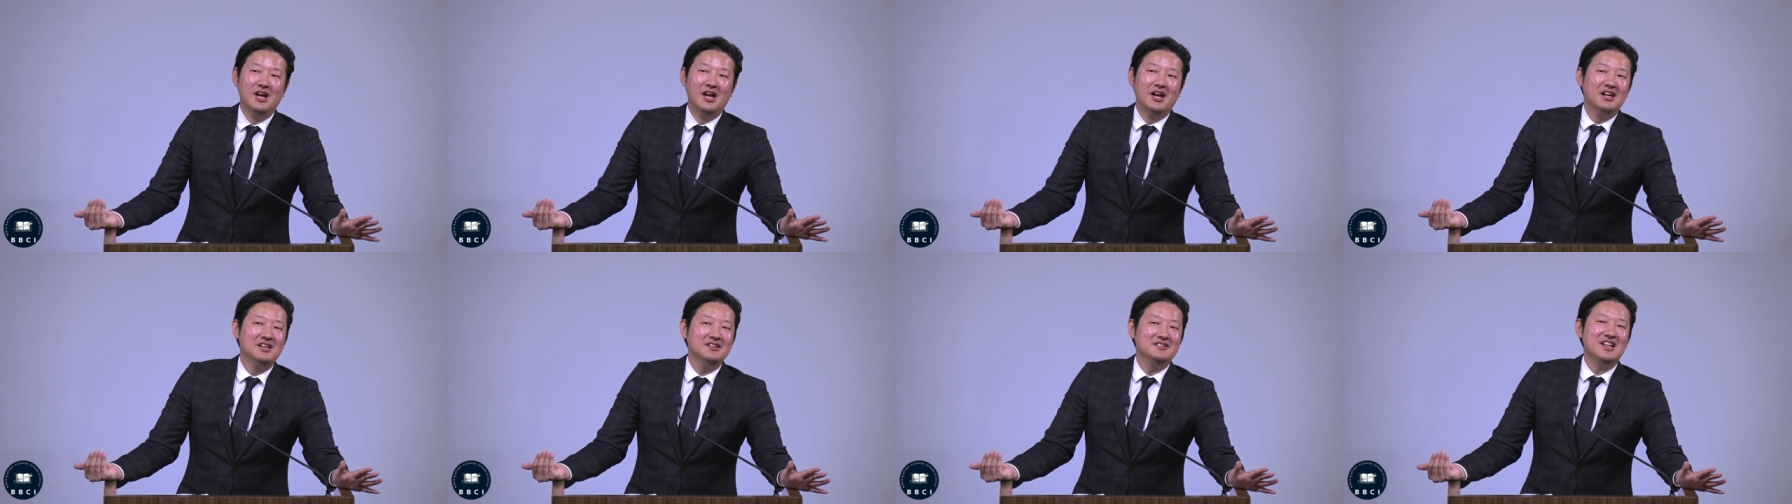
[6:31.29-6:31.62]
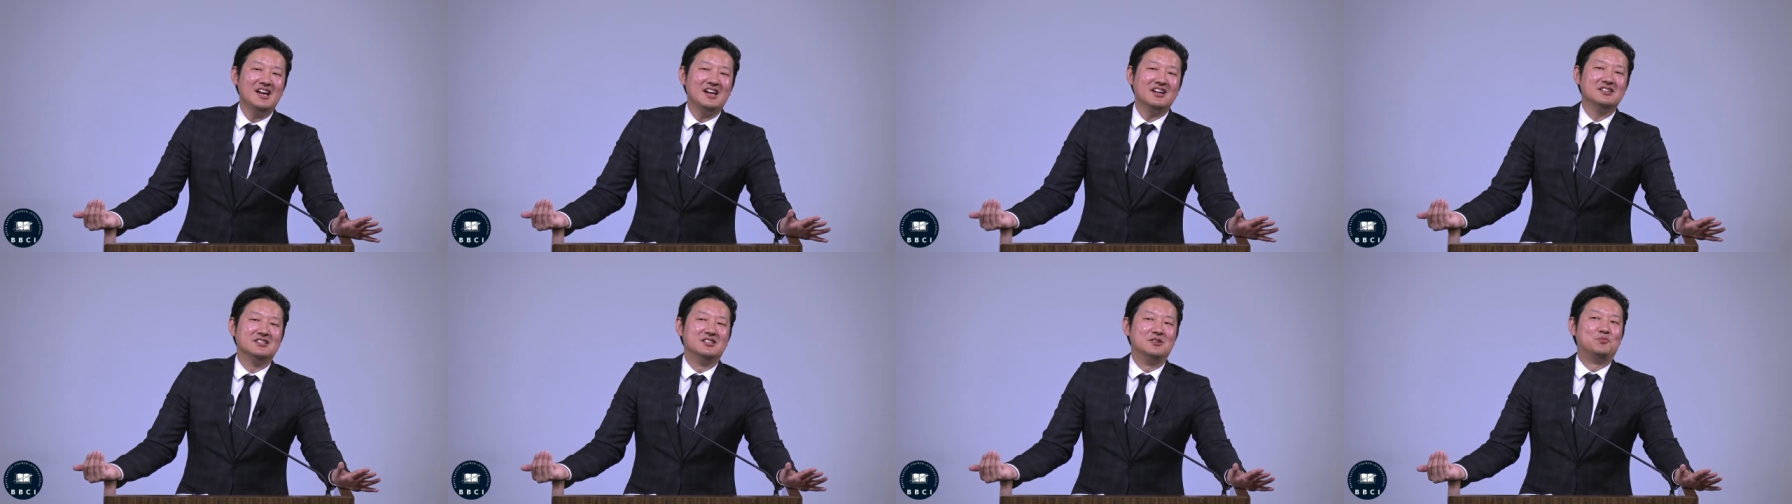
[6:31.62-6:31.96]
It's
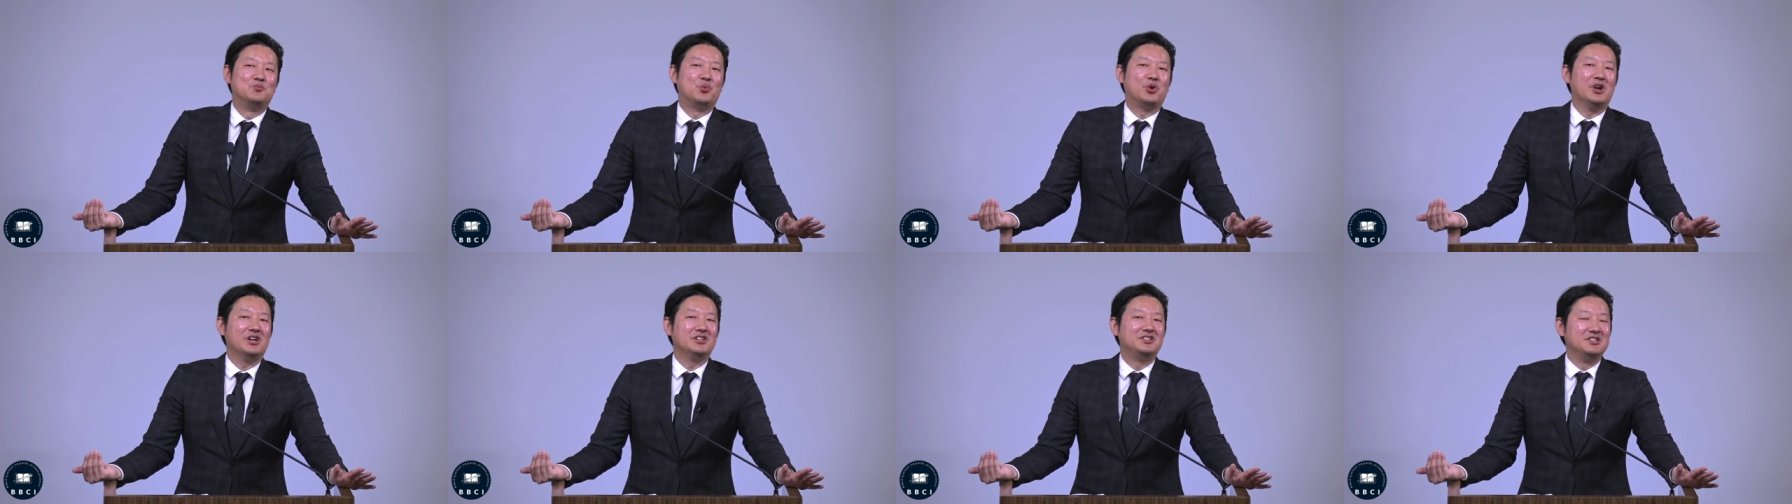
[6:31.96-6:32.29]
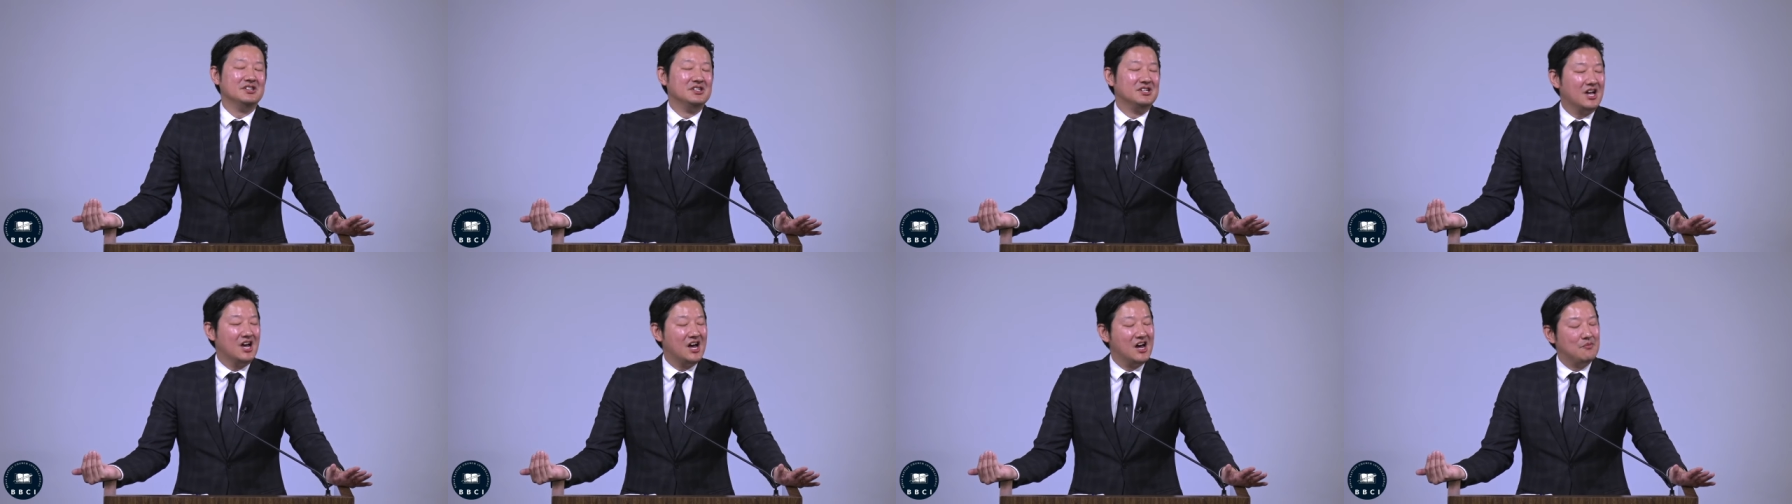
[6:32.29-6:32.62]
not a depressing
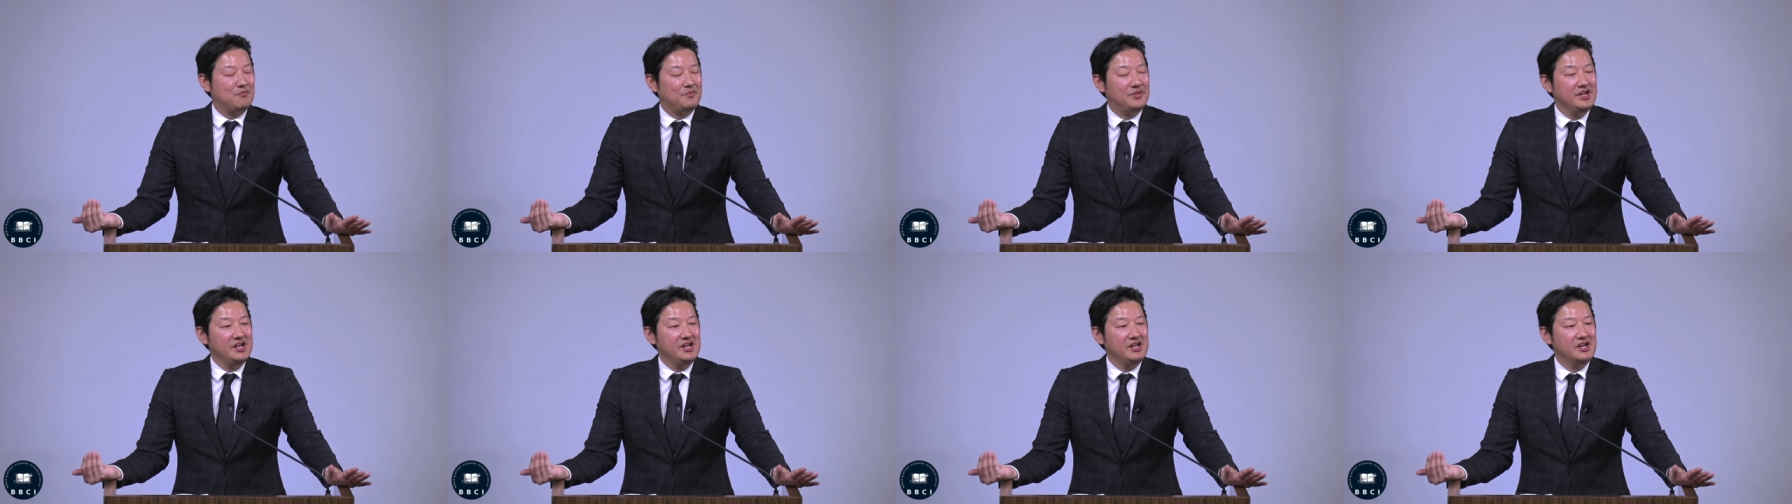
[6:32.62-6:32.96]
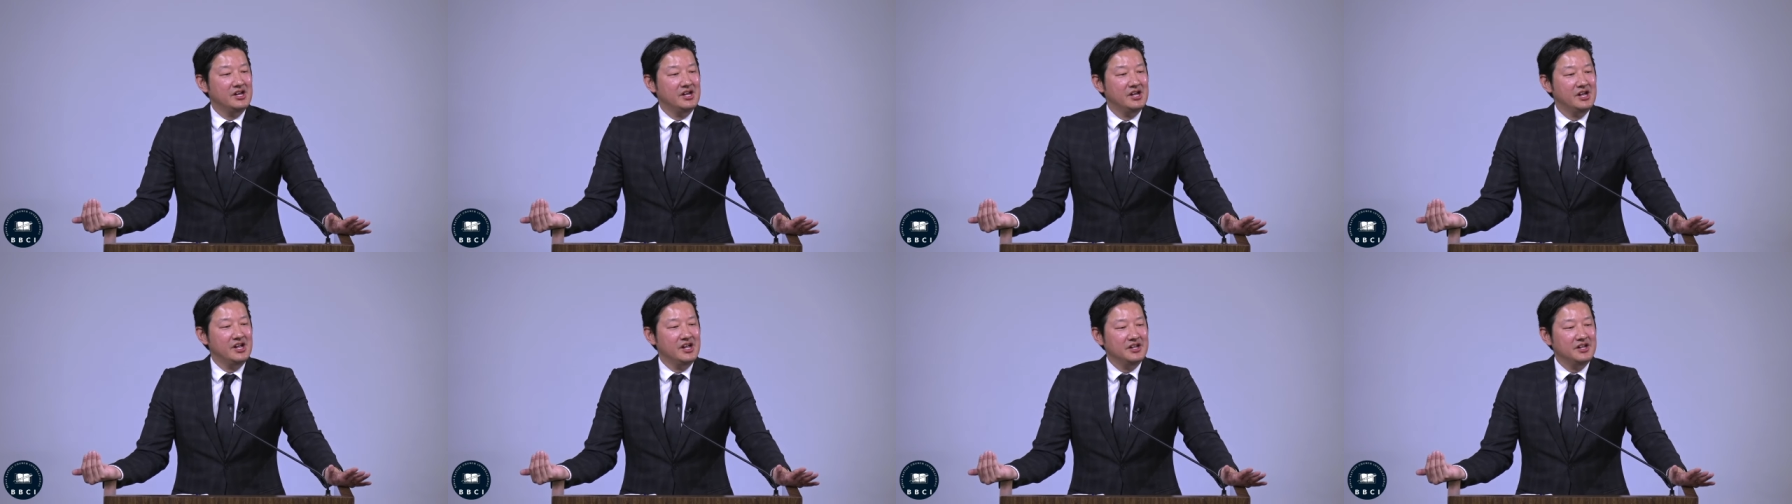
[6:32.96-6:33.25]
topic. No.